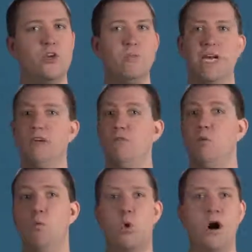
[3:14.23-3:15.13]
You might give a
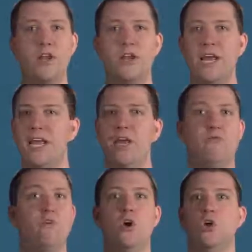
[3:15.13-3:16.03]
1
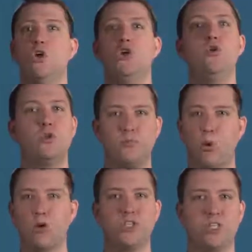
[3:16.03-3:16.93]
if huge
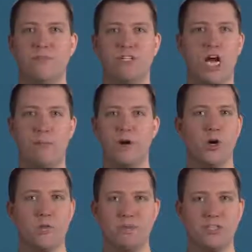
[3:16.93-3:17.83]
portions of the
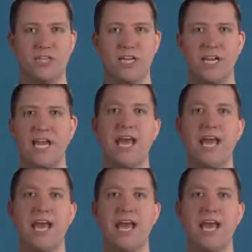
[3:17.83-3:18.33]
topic are missing,